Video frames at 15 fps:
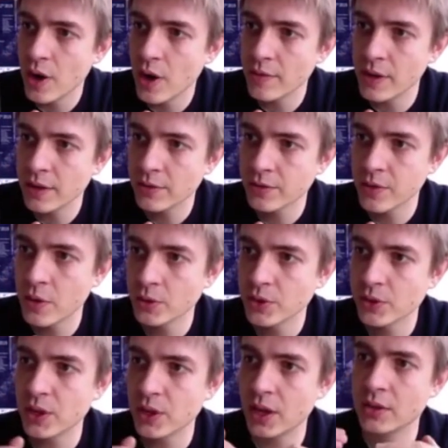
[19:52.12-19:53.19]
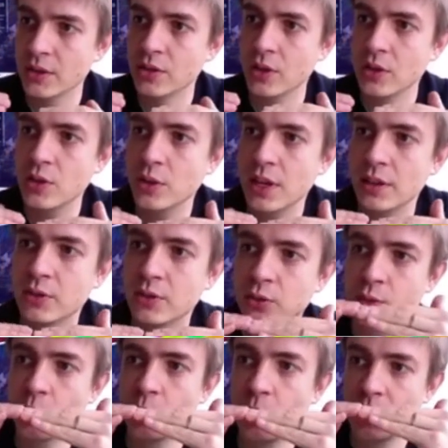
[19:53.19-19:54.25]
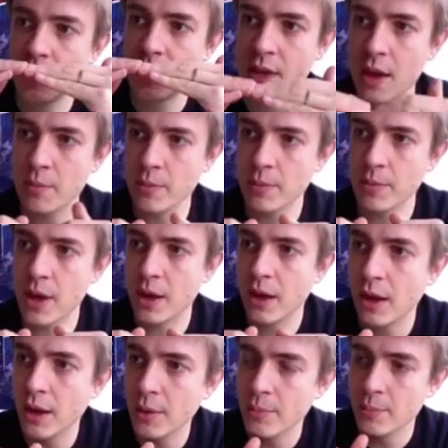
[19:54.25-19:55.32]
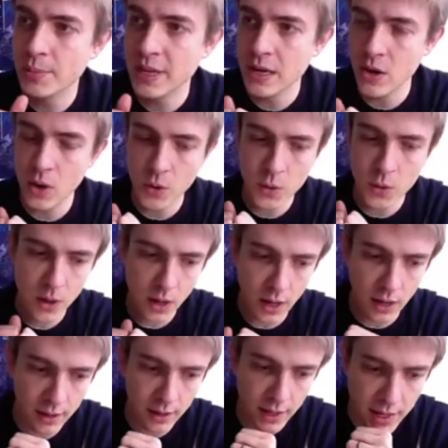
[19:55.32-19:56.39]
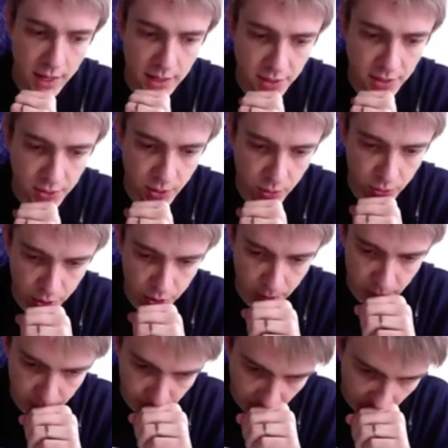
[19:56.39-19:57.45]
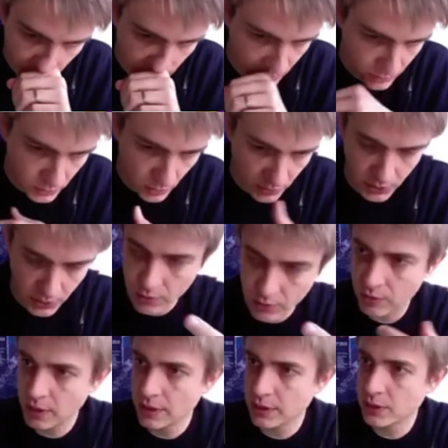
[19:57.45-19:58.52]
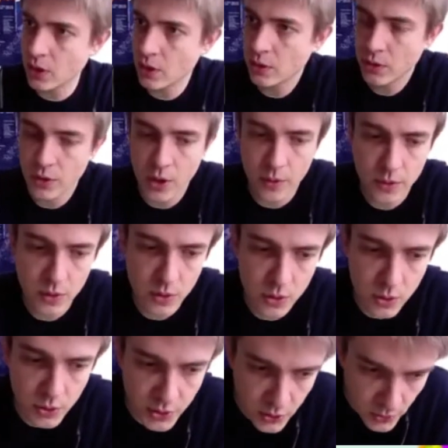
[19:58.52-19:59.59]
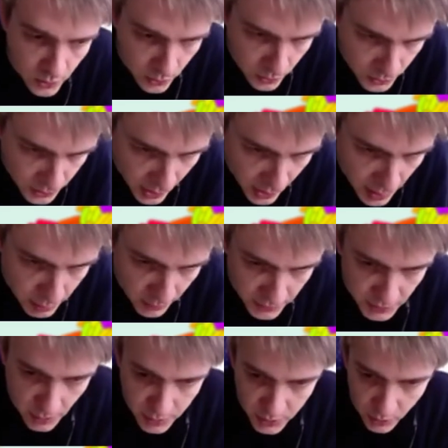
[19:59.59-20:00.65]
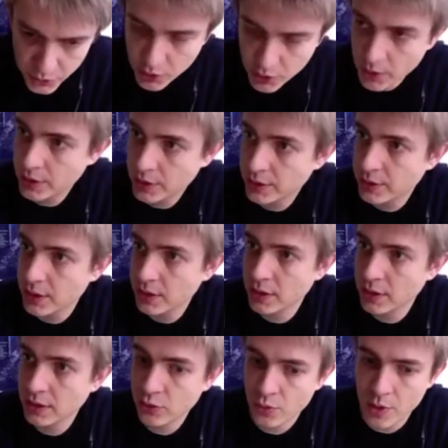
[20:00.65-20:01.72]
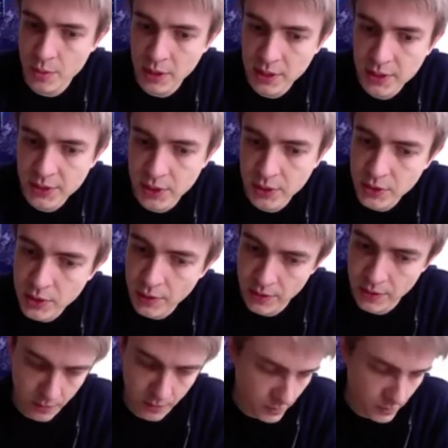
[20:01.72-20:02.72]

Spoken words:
traveling fronts, and you can squeeze them below any solution. So the type of subsolution is reminiscent of